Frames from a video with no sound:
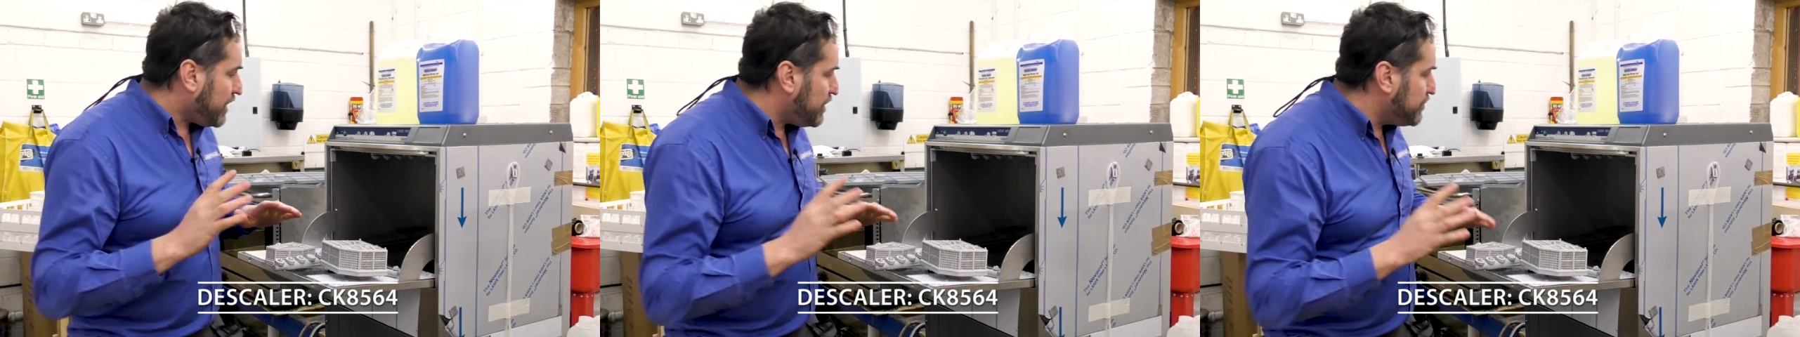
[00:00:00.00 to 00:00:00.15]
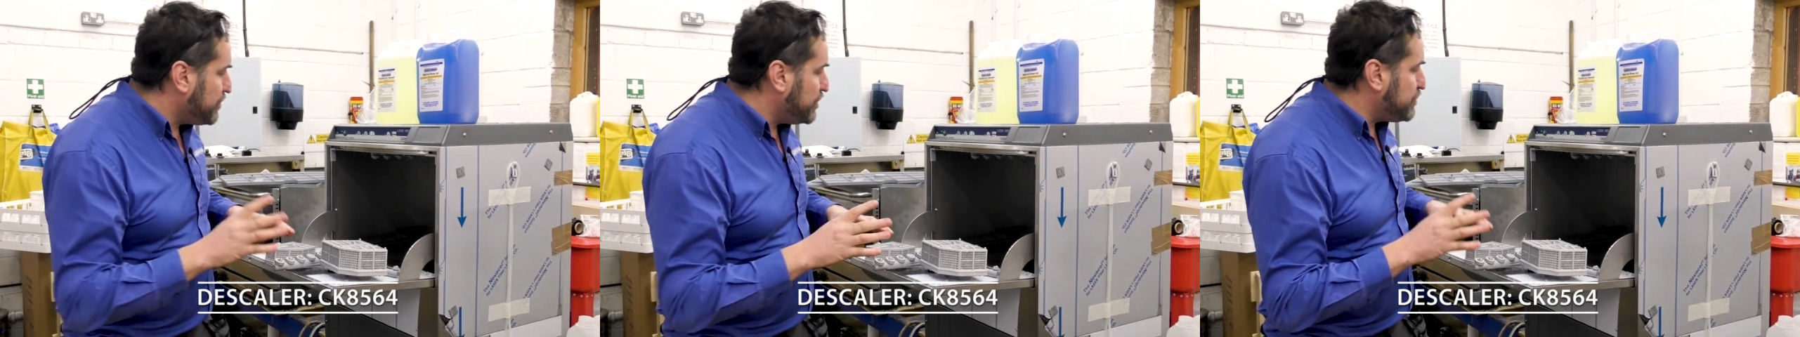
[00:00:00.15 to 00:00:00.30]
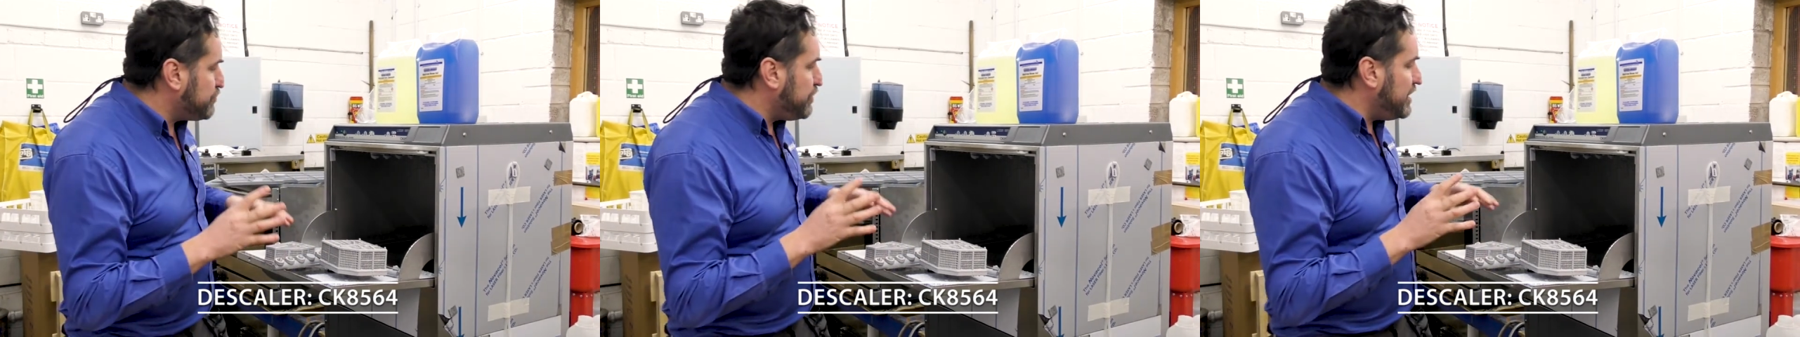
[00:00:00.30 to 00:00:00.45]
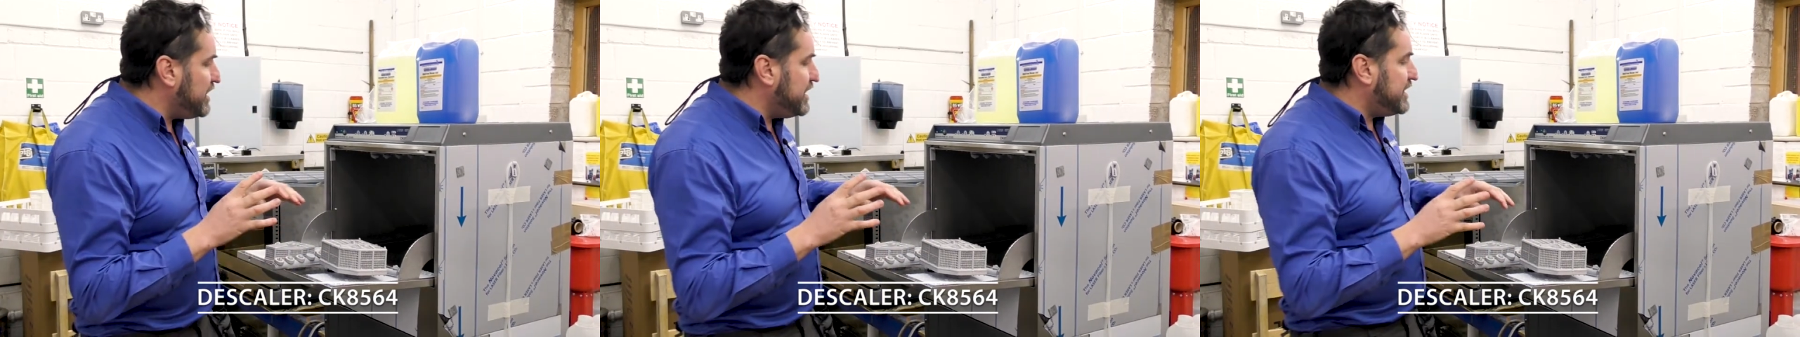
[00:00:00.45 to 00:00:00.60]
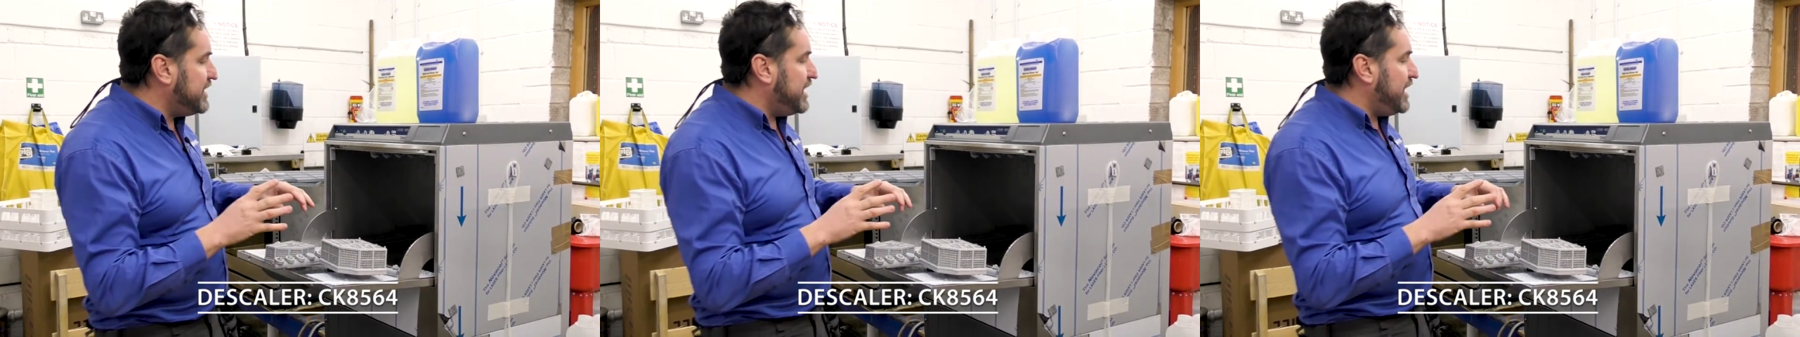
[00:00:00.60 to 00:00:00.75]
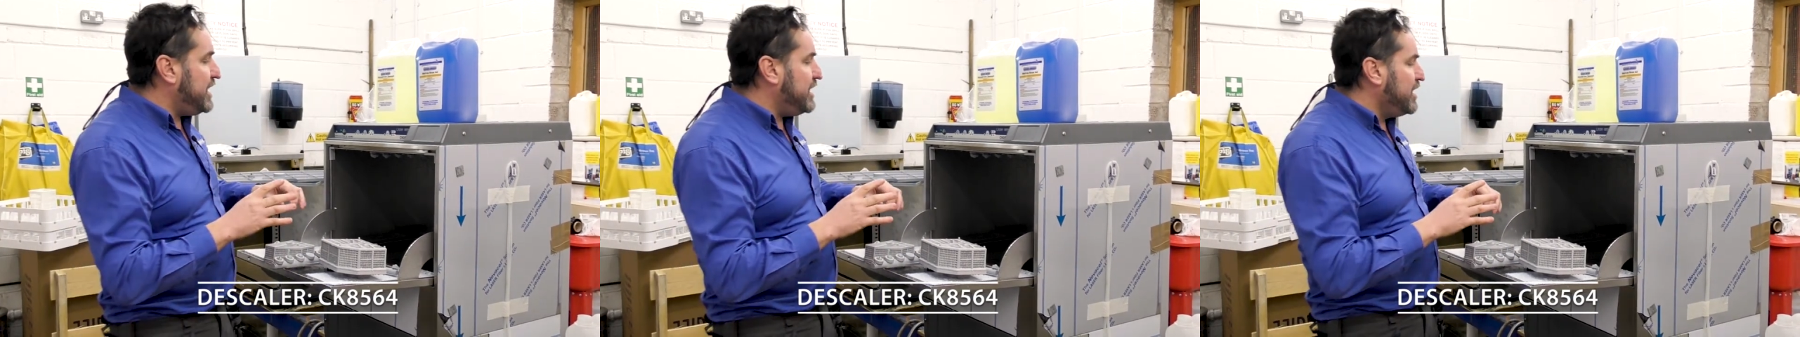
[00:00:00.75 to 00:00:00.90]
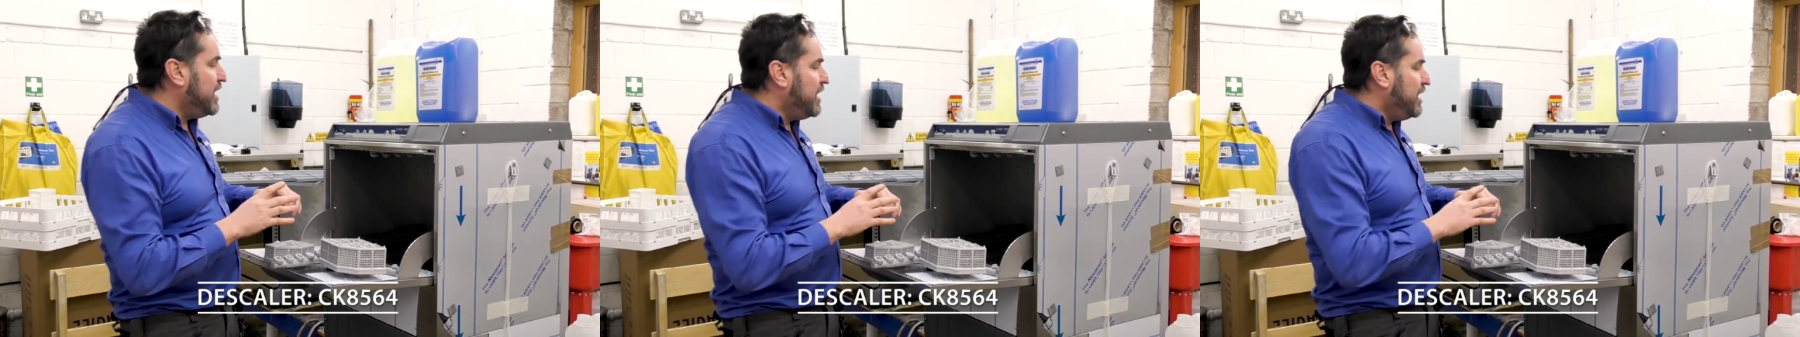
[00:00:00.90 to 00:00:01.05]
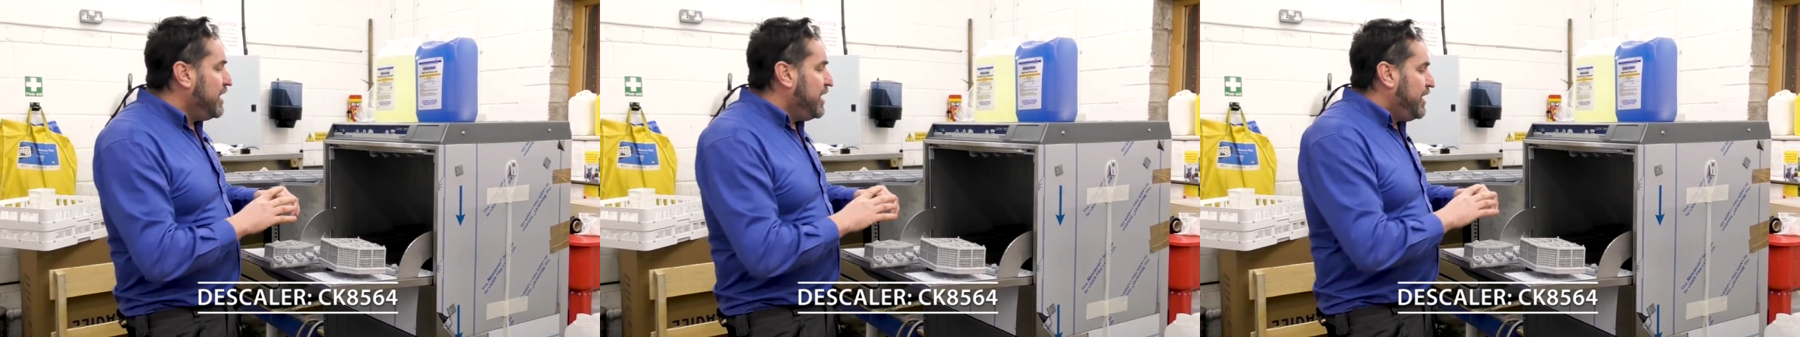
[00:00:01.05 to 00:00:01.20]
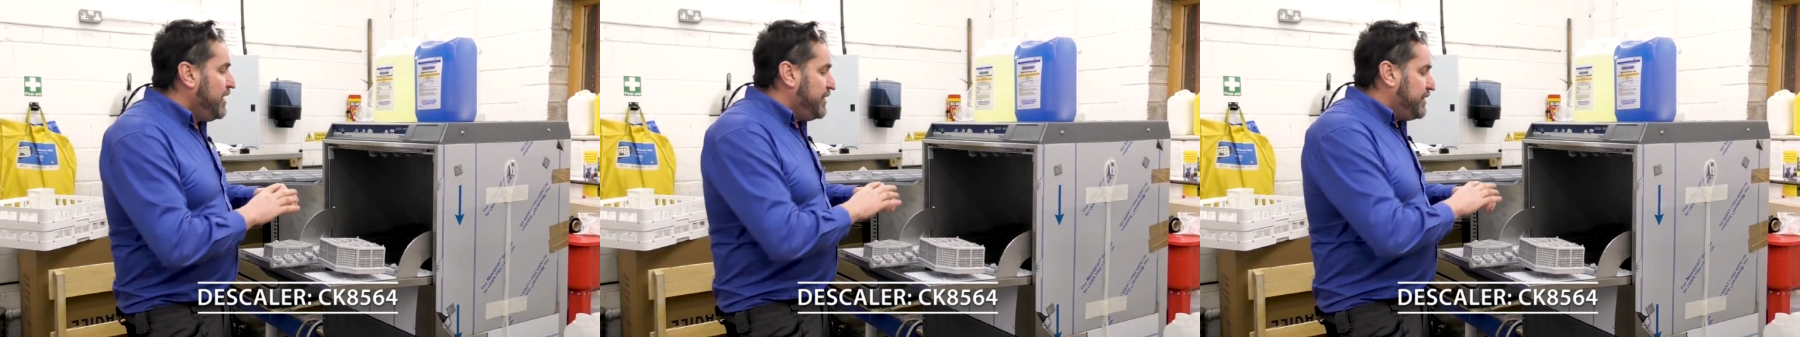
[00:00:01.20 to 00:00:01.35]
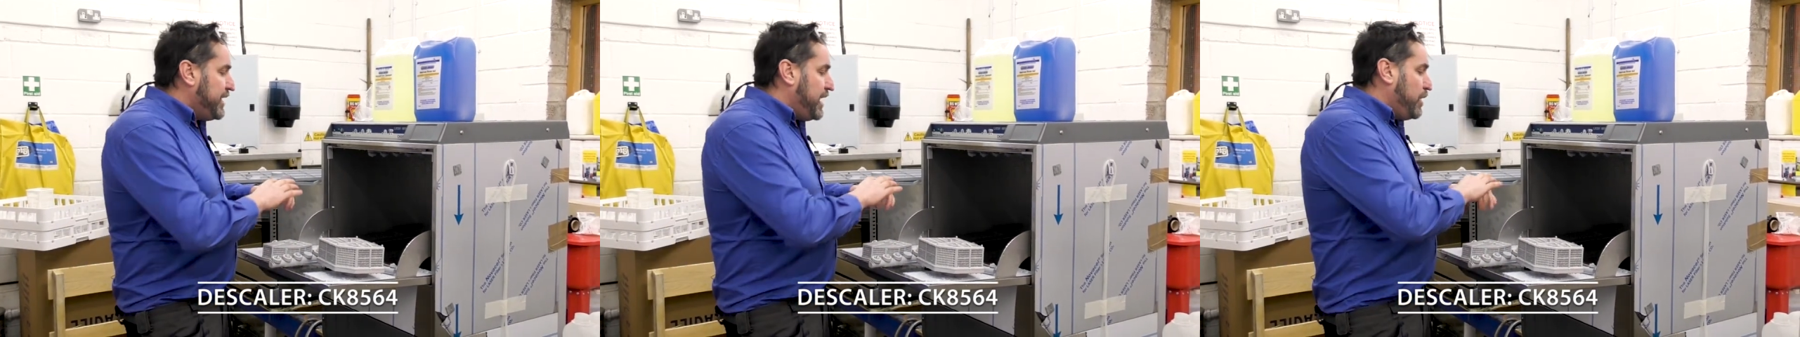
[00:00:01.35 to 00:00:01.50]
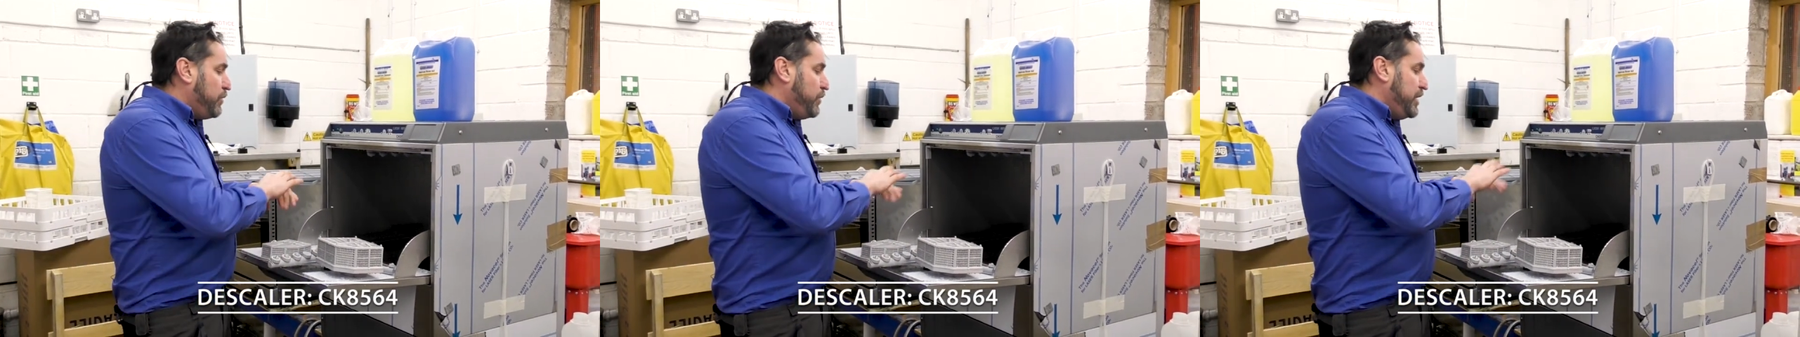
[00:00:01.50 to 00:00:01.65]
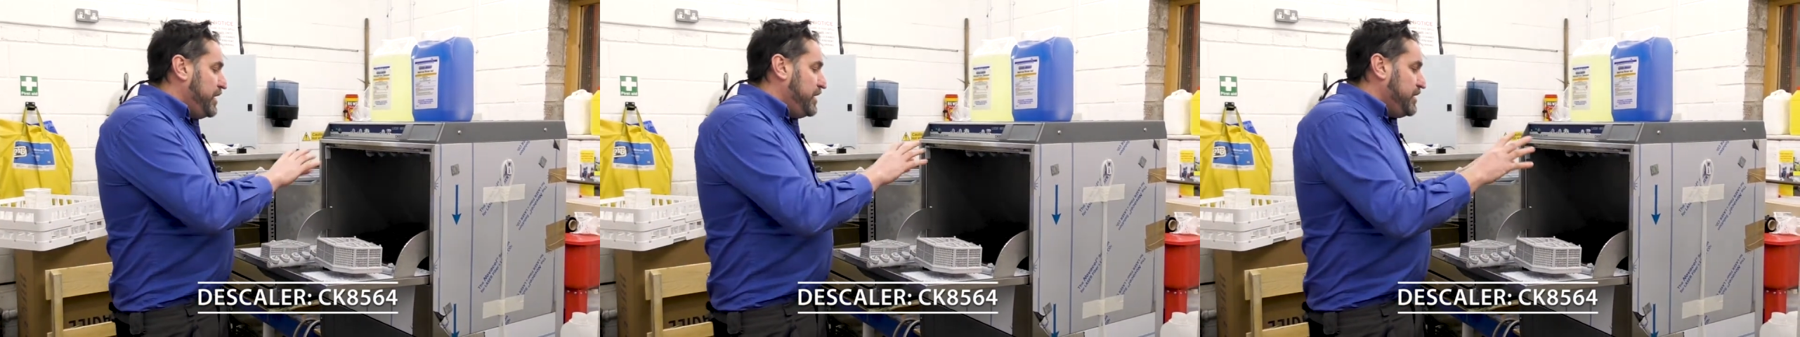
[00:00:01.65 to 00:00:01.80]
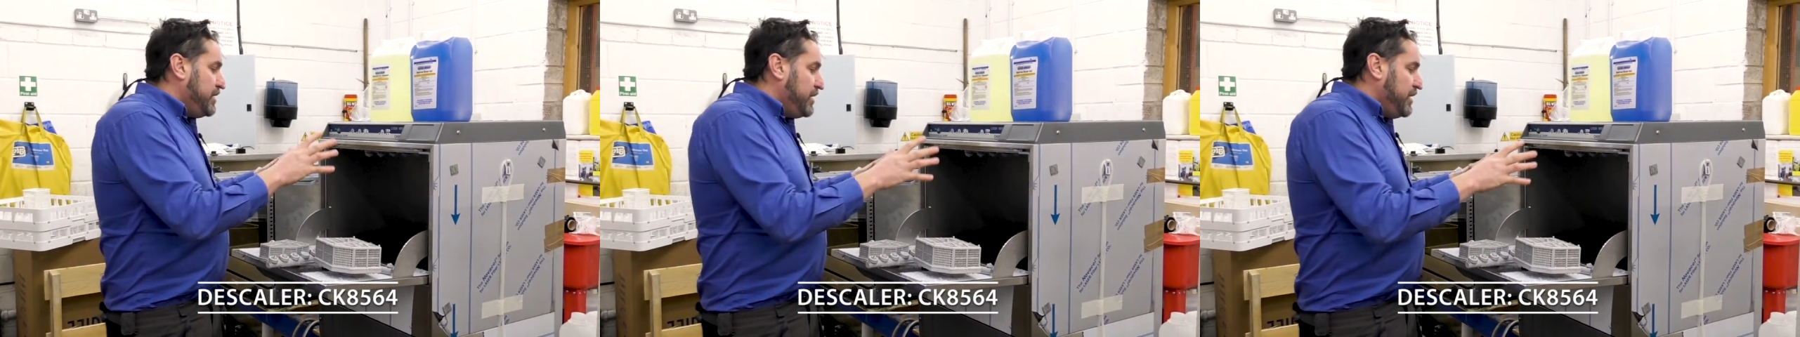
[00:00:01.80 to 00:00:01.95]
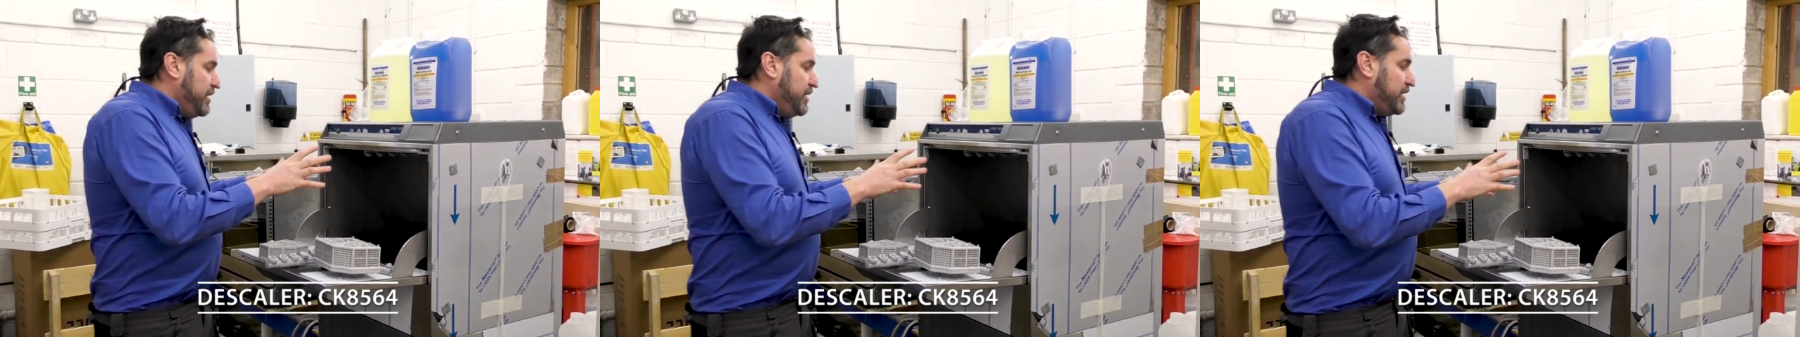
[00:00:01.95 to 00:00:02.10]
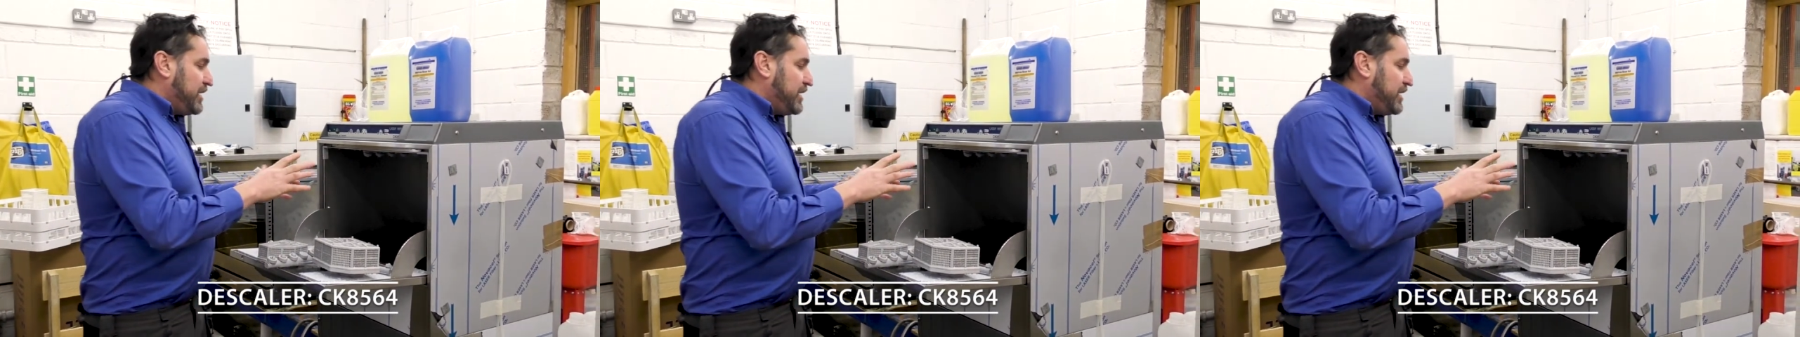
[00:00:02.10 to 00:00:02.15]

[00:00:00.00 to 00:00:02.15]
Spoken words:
So it's really key that we